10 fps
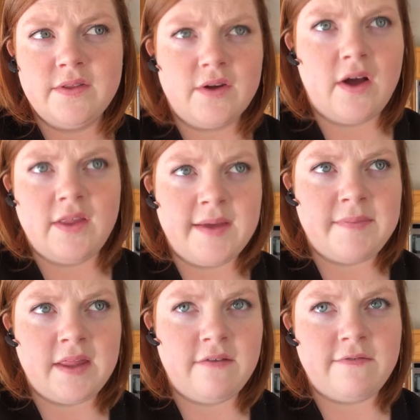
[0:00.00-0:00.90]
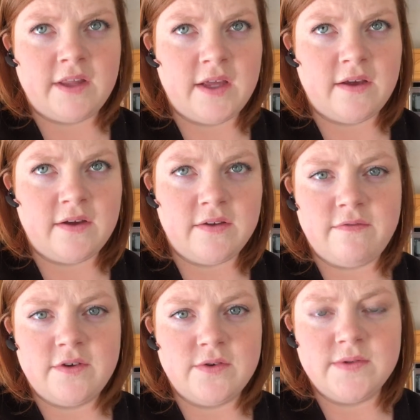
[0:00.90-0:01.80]
they're all like belly filling good
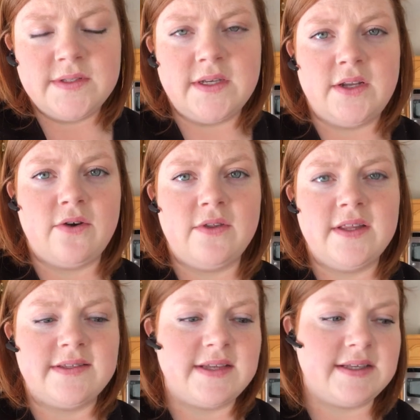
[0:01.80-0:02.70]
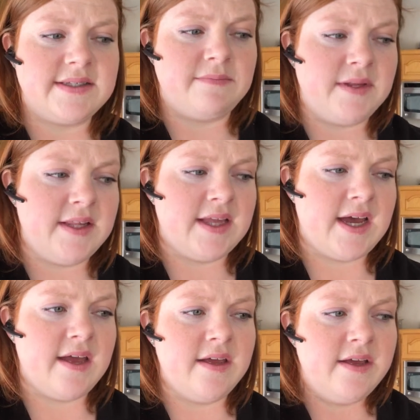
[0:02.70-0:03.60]
foods. You know, that's not something
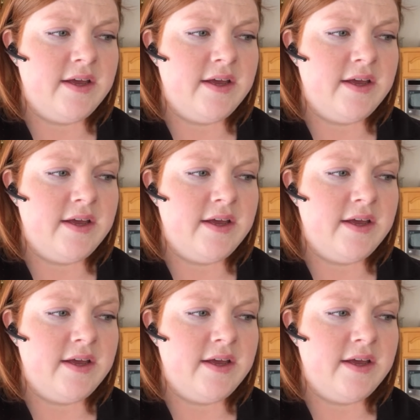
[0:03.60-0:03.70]
that,